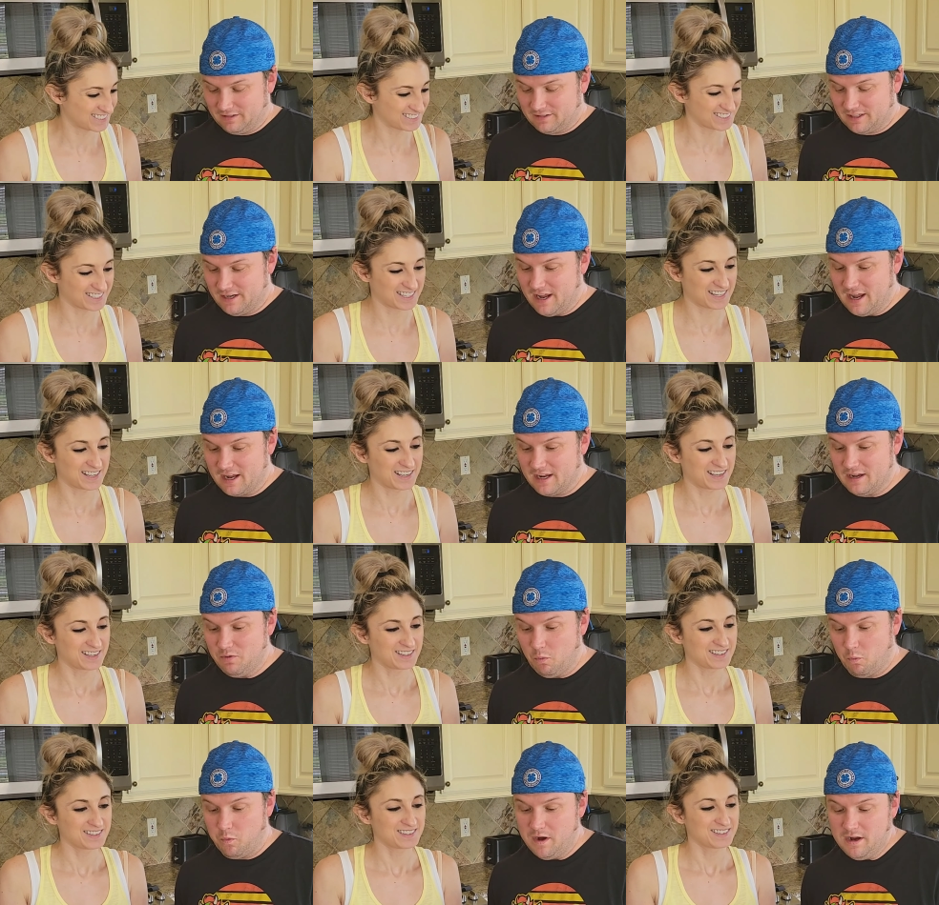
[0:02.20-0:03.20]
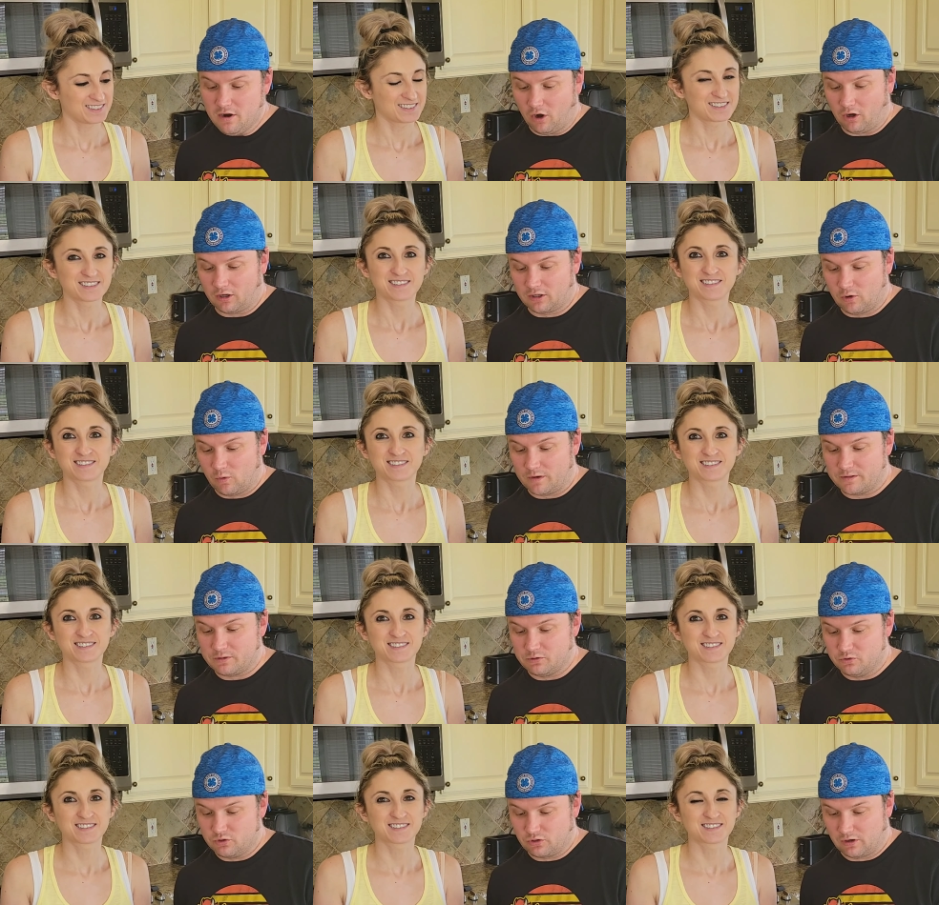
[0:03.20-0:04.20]
Speaker 1: Today, we are going
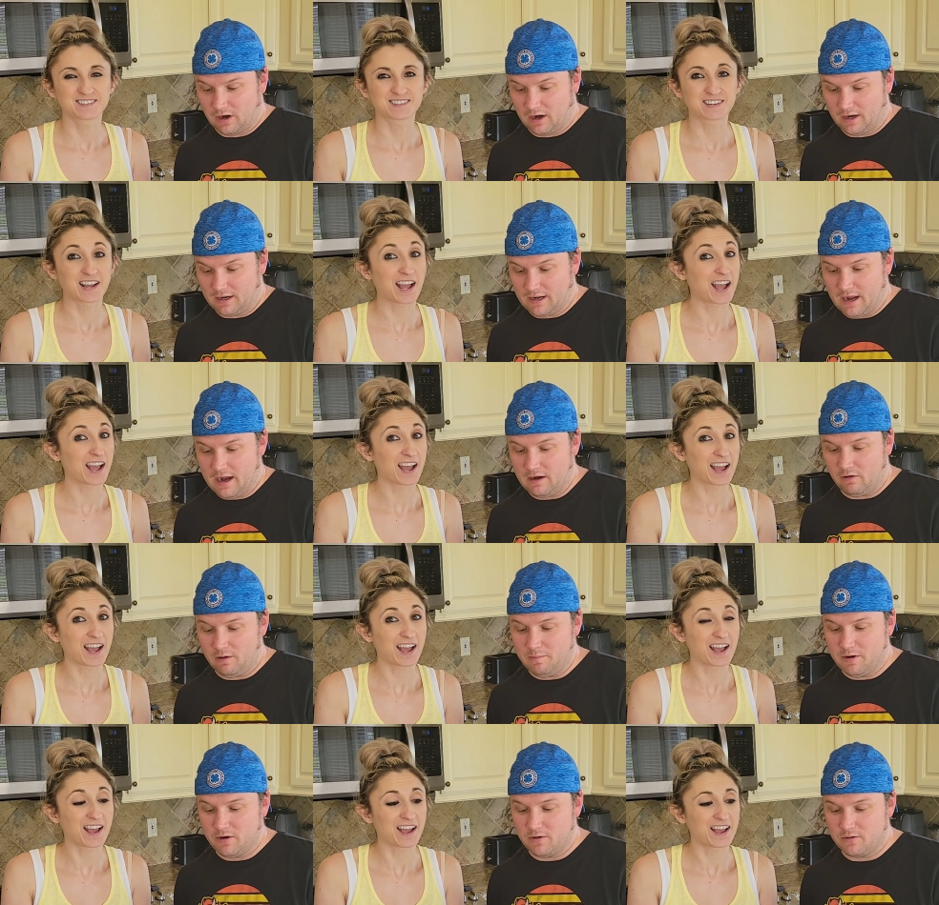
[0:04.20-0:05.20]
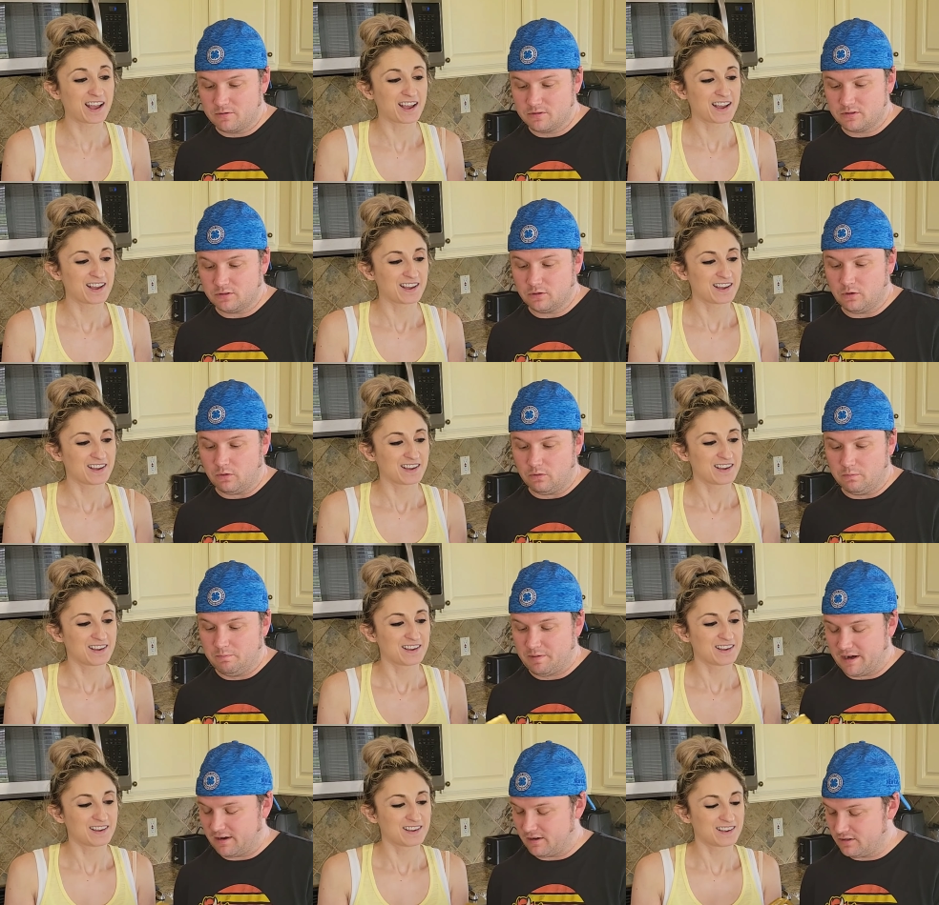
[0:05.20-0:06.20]
to try Haribo's
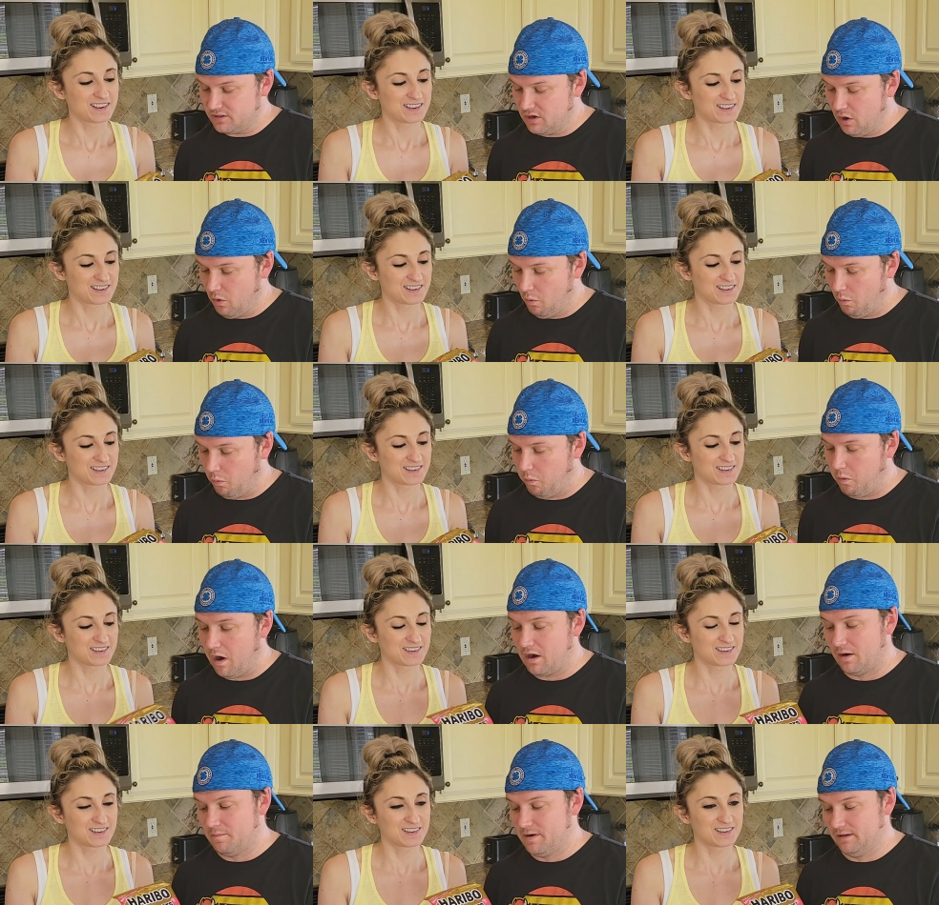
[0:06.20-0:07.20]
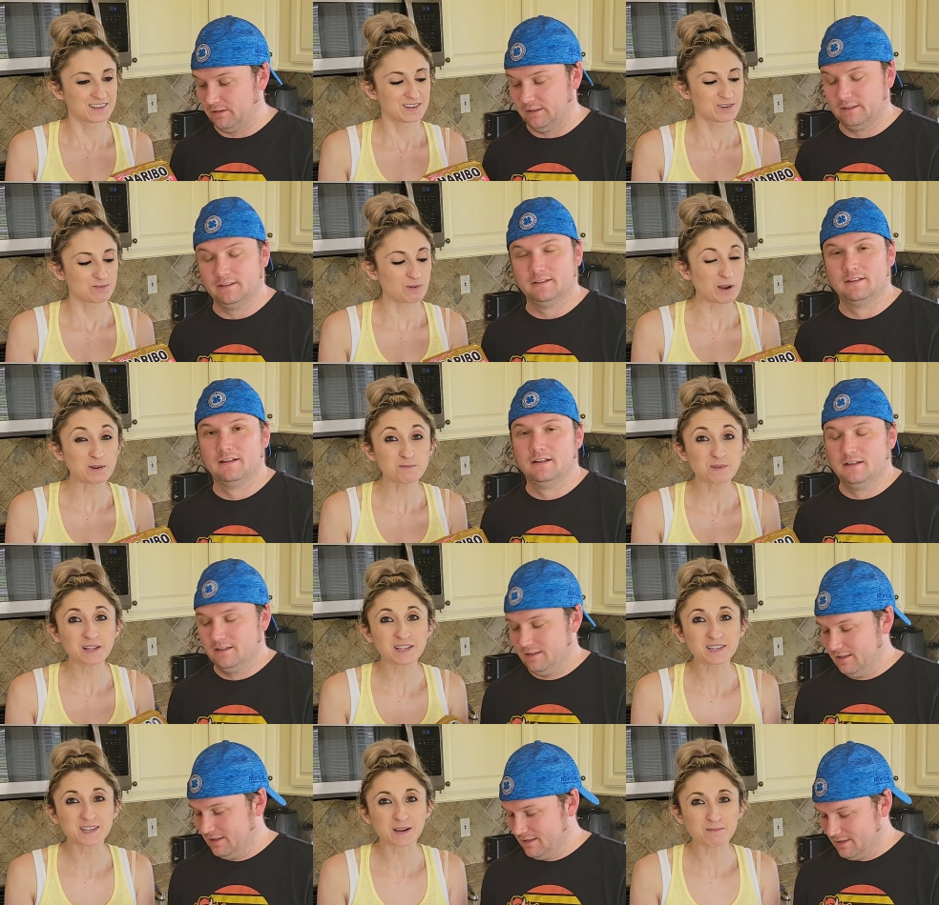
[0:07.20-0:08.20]
Gold Bears Watermelon.
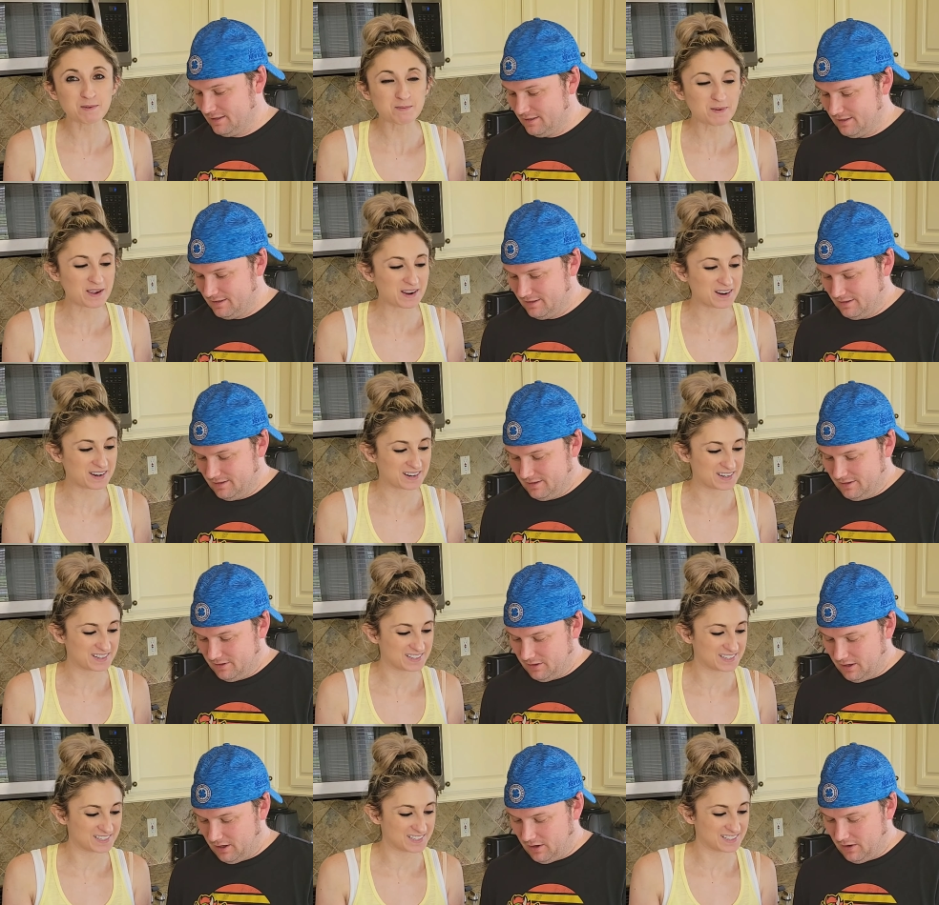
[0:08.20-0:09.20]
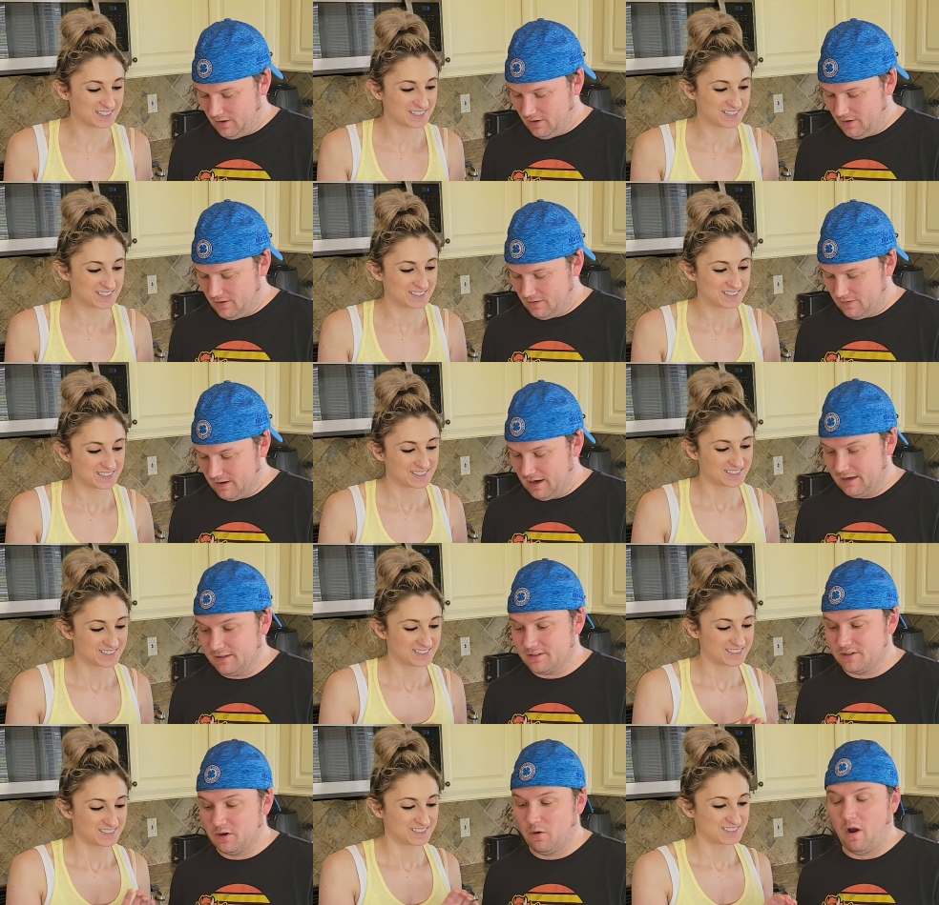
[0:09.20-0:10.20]
Speaker 2: Watermelon Gummy Bears.
Speaker 1: All
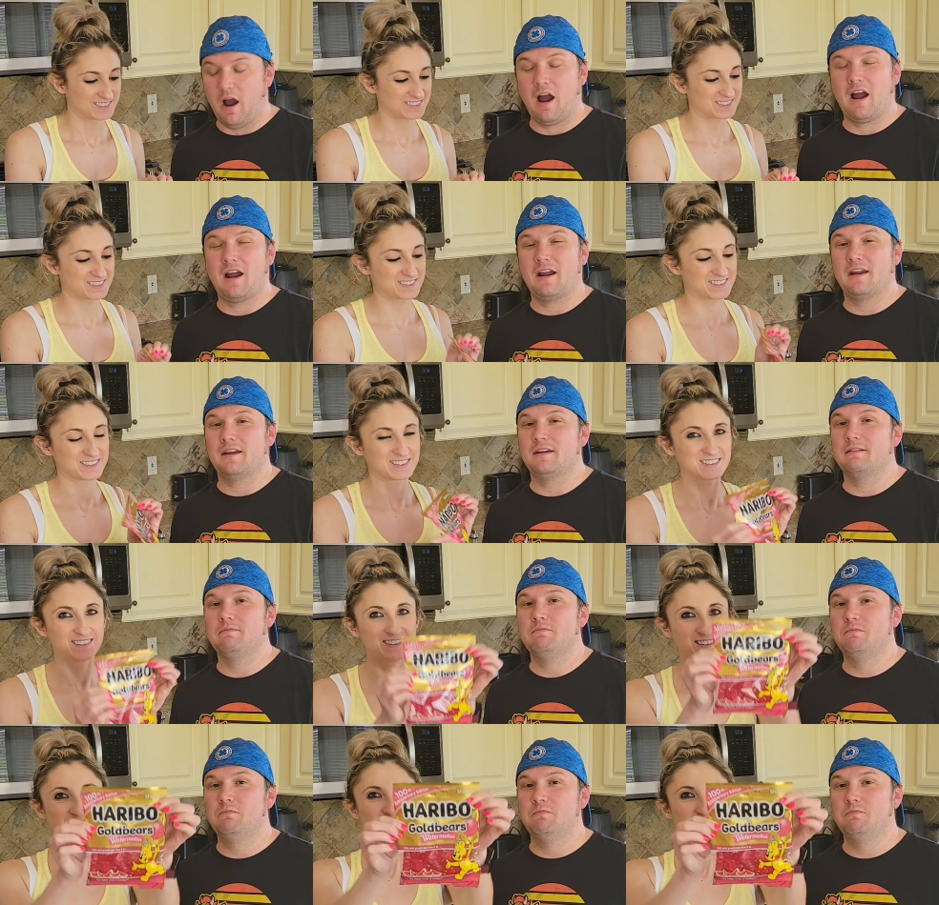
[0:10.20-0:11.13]
right, so I'm